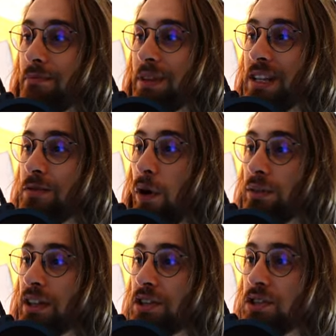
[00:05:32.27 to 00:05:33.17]

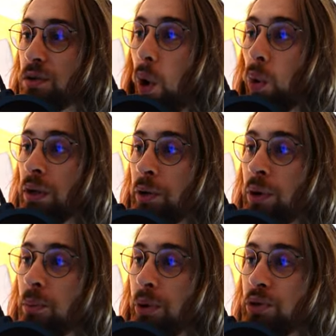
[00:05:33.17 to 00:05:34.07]
voltage, only
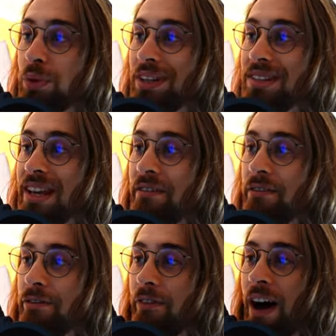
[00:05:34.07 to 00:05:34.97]

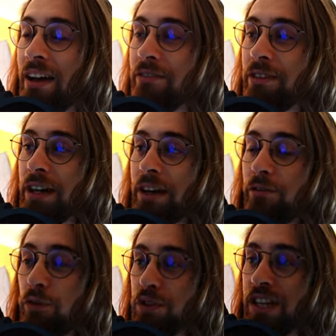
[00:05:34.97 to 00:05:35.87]
1.275
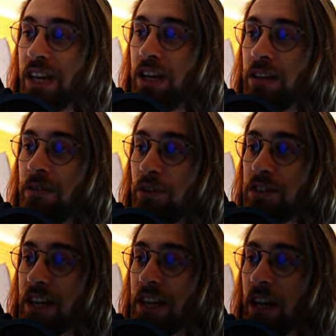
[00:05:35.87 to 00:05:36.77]
for 10
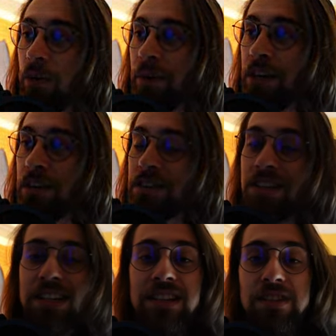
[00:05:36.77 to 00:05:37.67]

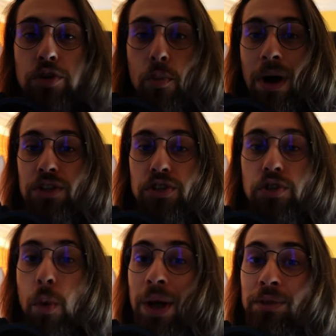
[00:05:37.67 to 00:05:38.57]
nanometers, it's too much.
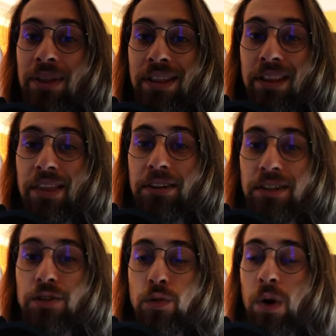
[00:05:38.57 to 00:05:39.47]

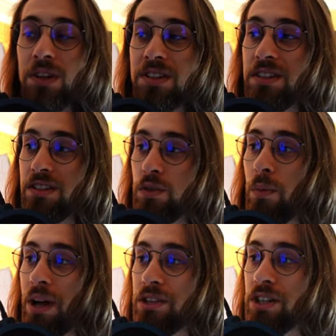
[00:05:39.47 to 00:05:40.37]
232 watts, it's too
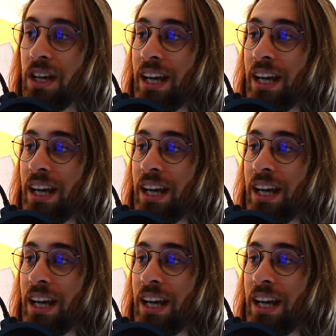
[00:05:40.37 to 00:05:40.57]
much.